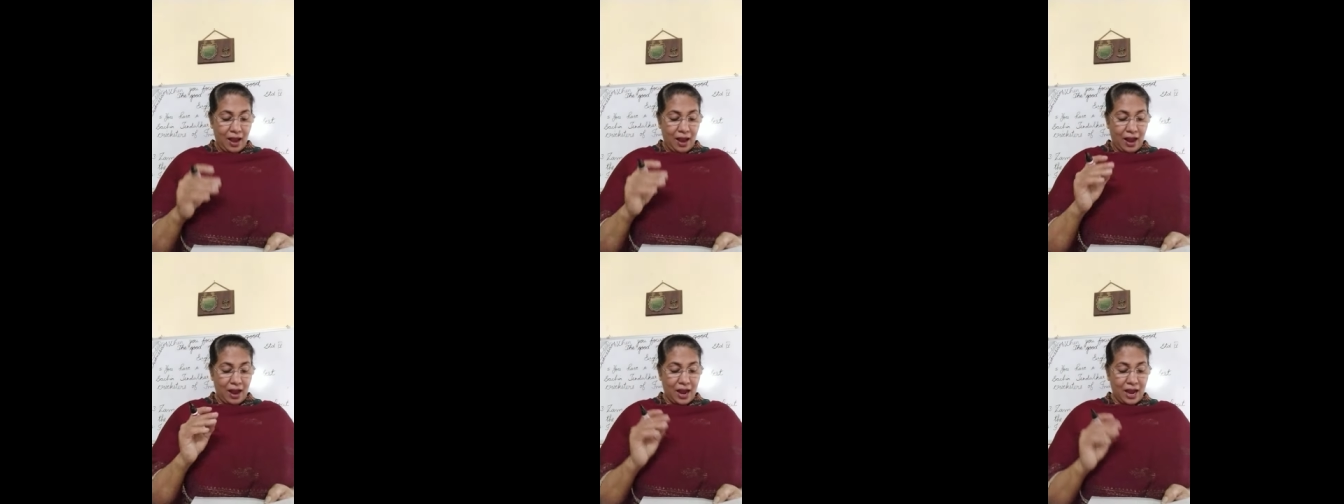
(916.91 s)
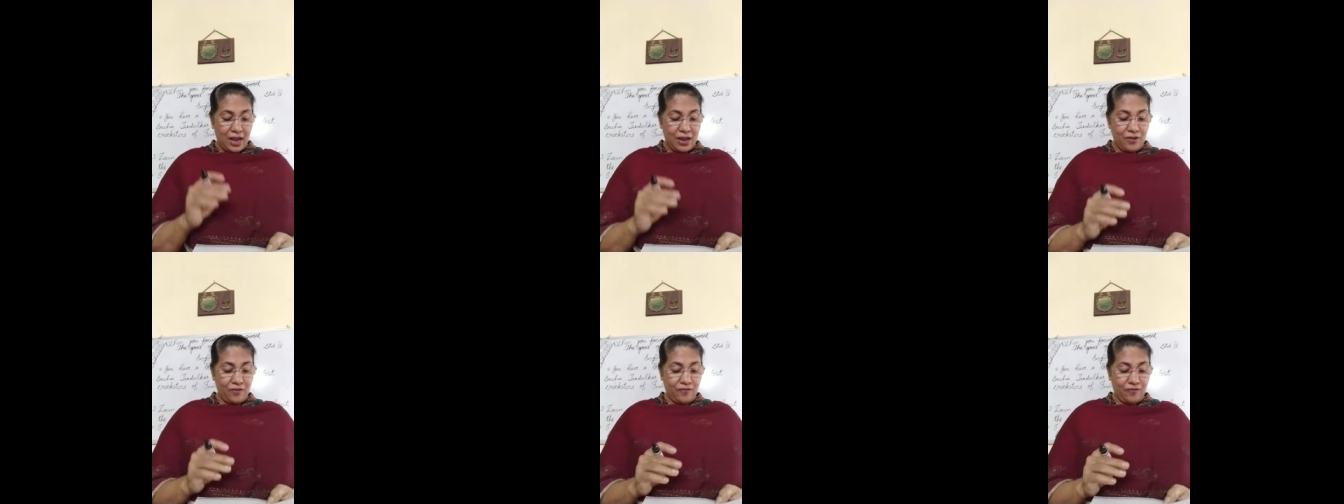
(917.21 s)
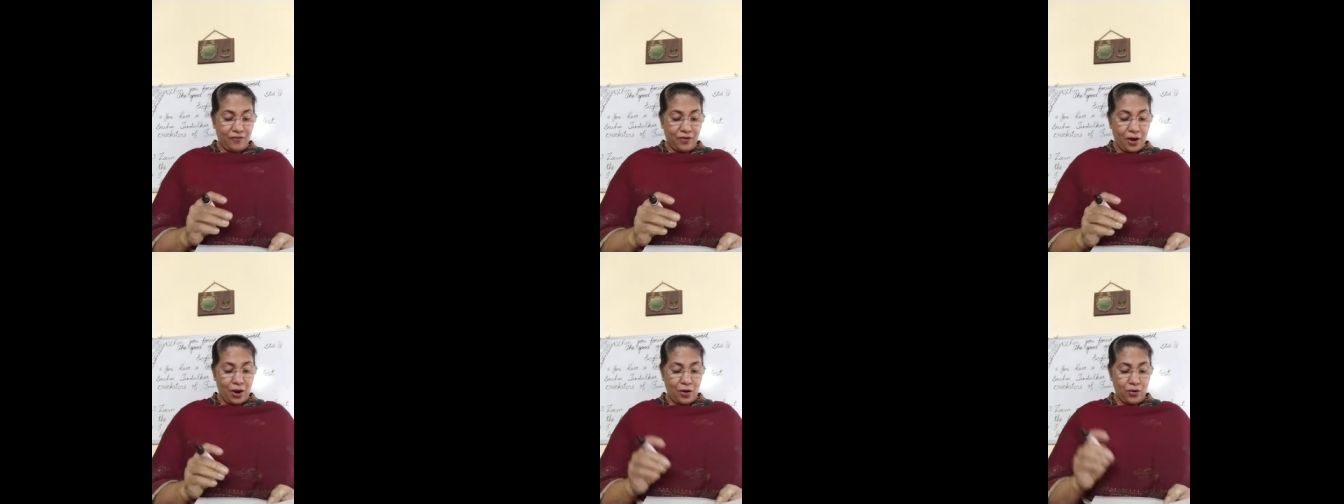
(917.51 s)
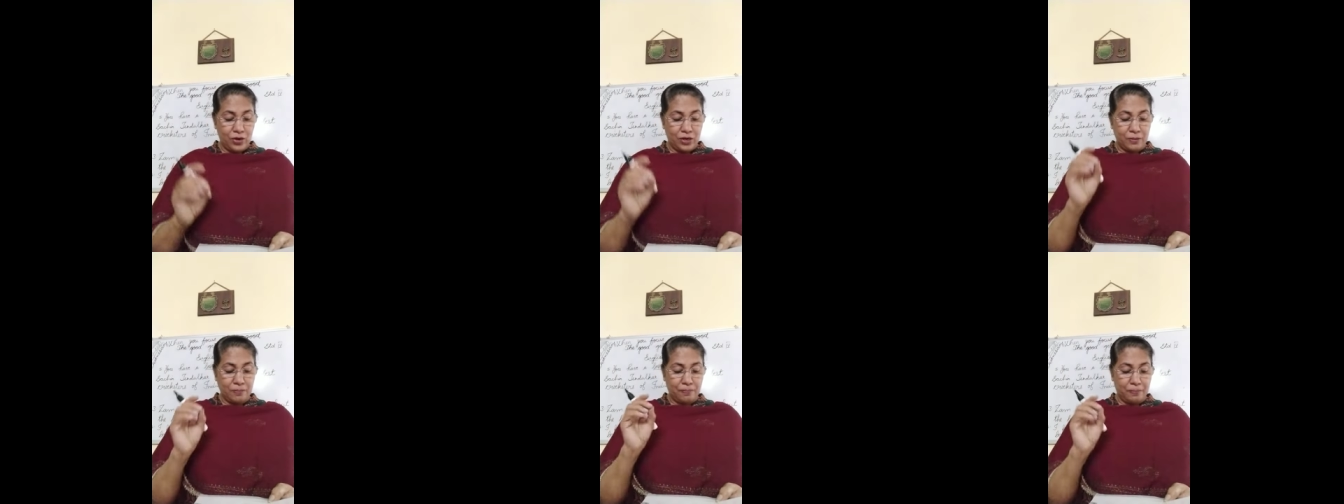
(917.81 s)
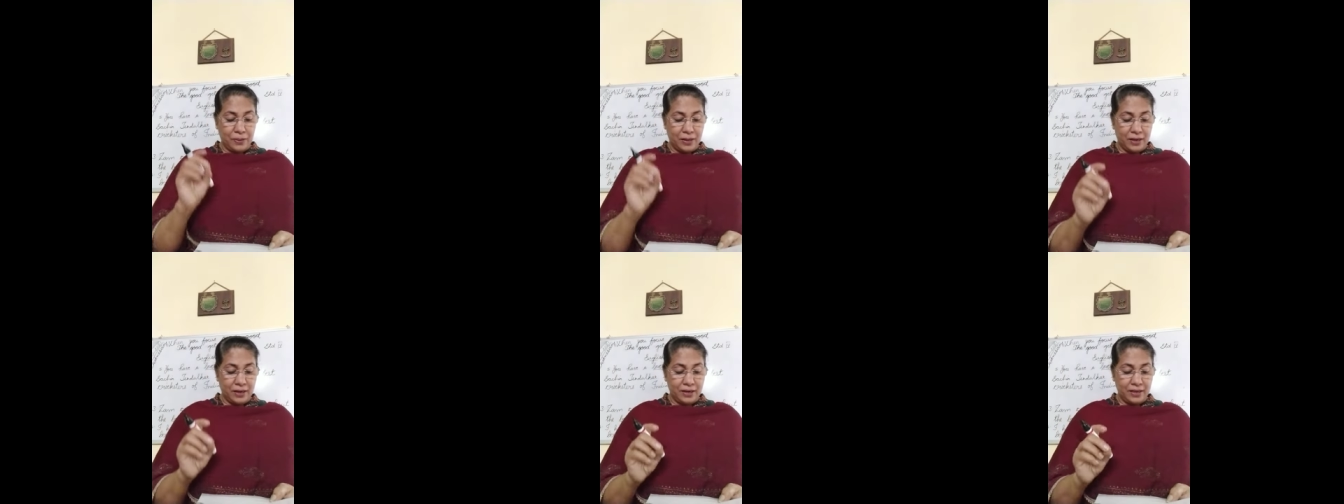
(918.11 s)
I found a
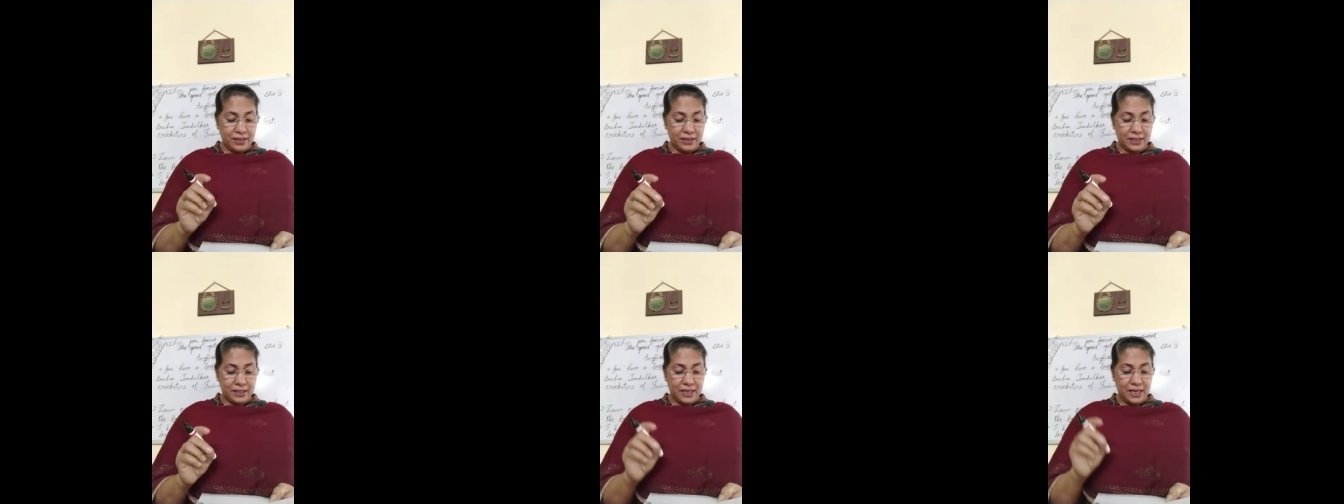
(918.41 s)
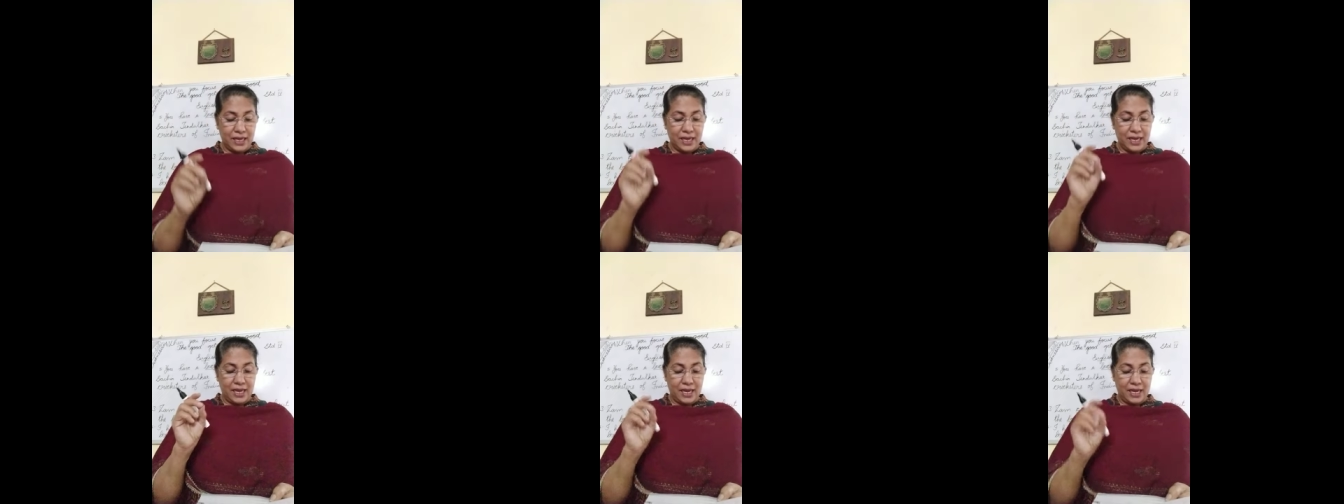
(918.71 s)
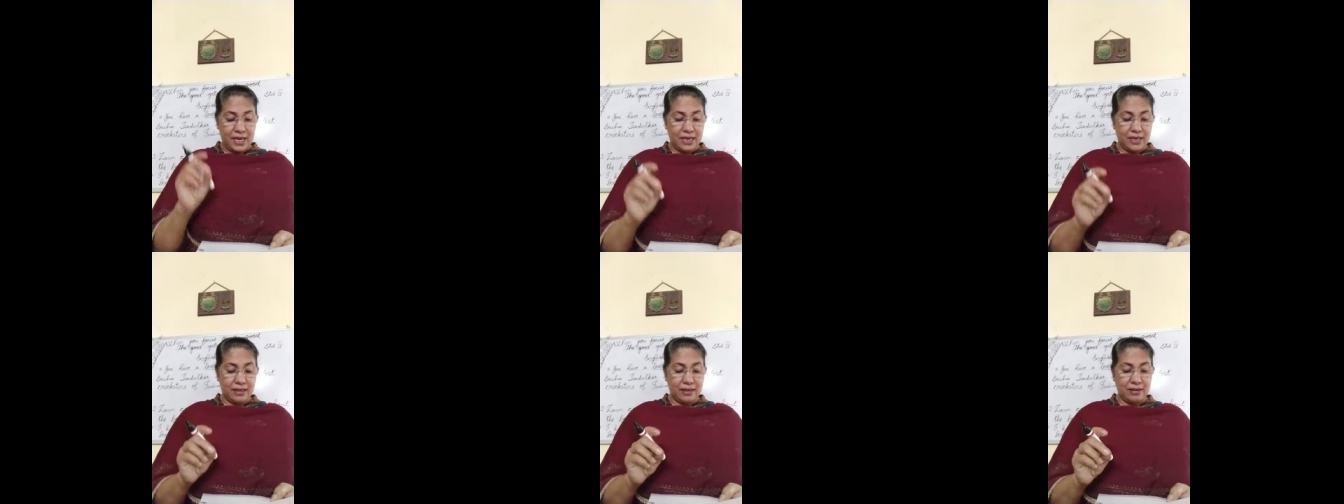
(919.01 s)
purse in